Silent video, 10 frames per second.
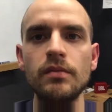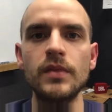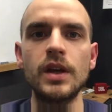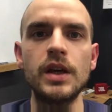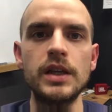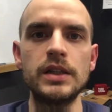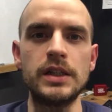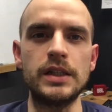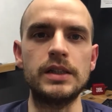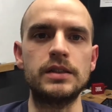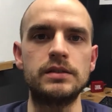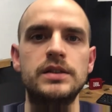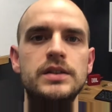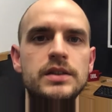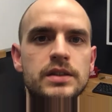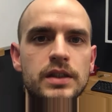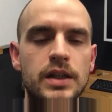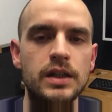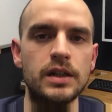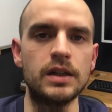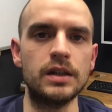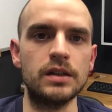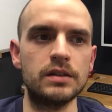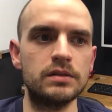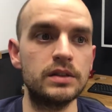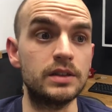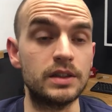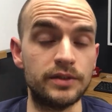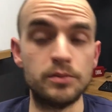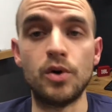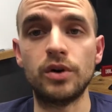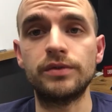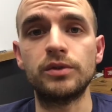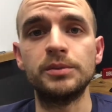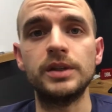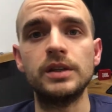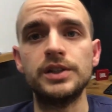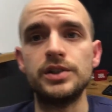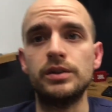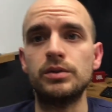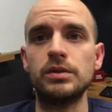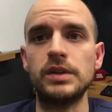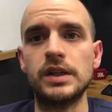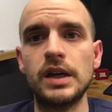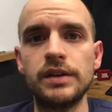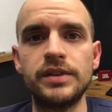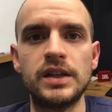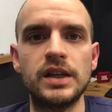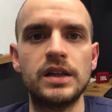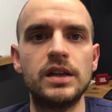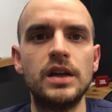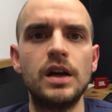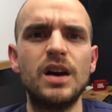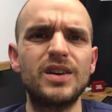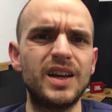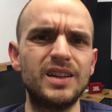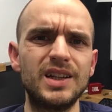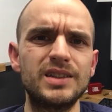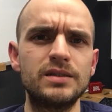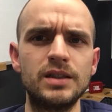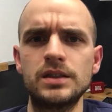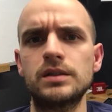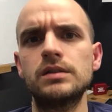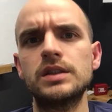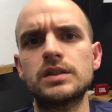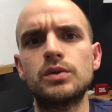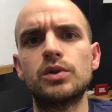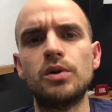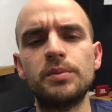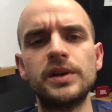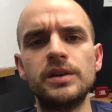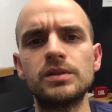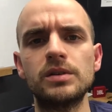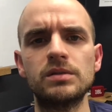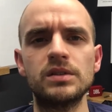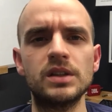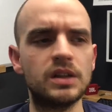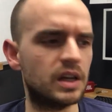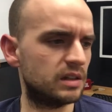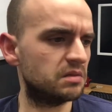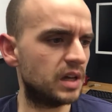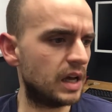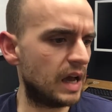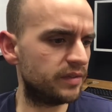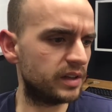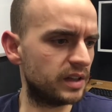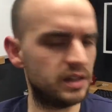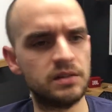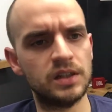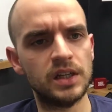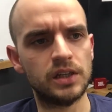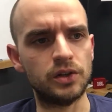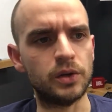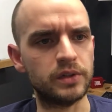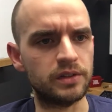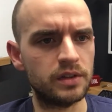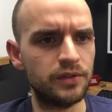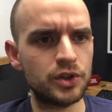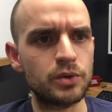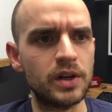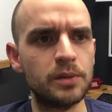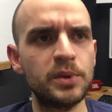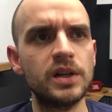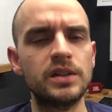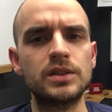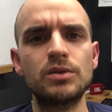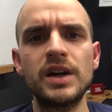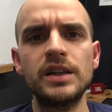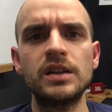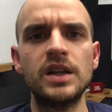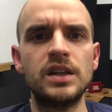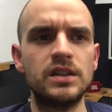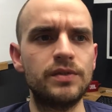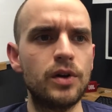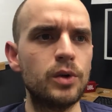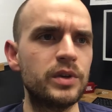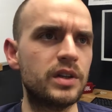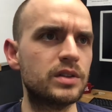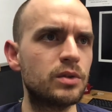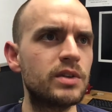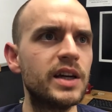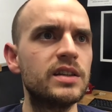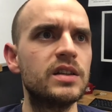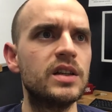and this is even more for me legit. Like, I think, like, okay, that's a cool company. Like, I think that, the visual appeal is alright, the following is alright,